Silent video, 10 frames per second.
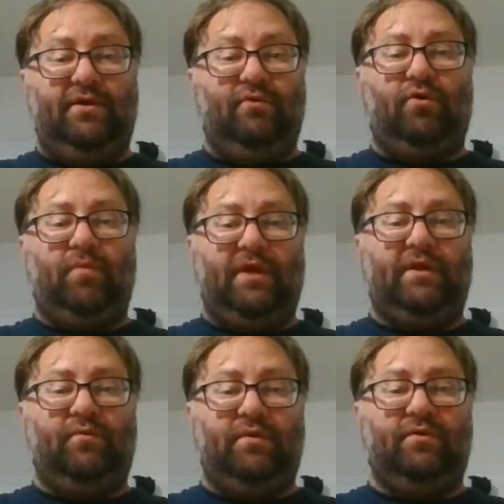you
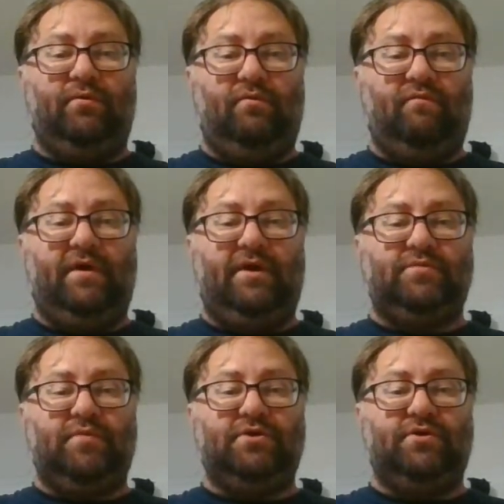automatically win the real fight,
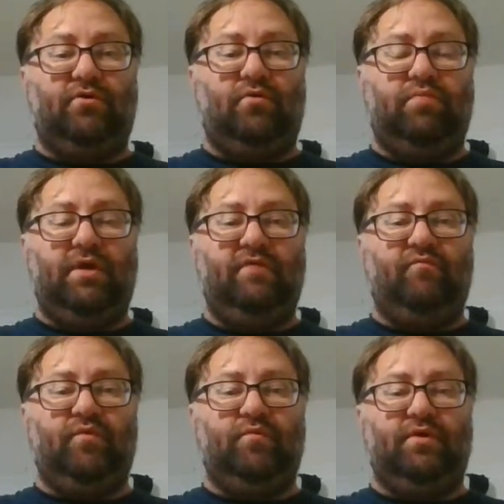especially on
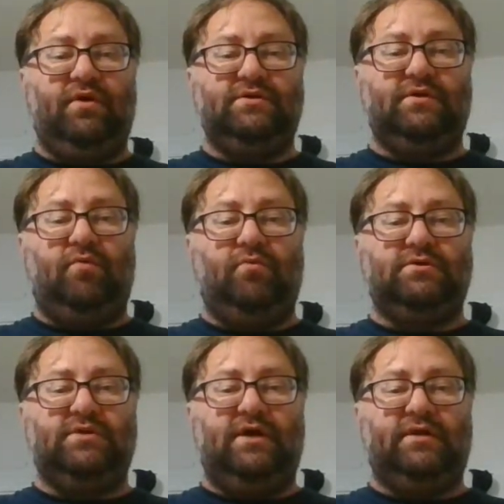pavement, because it
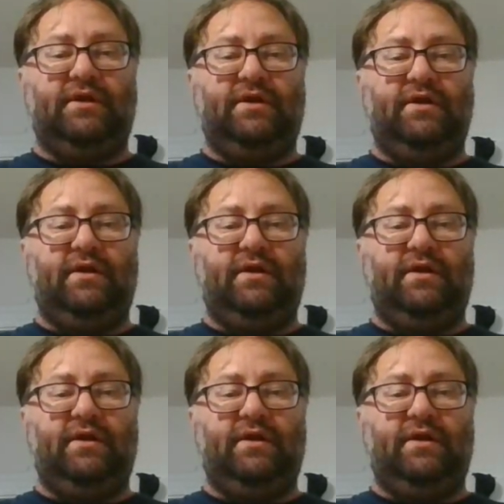almost knocked the kid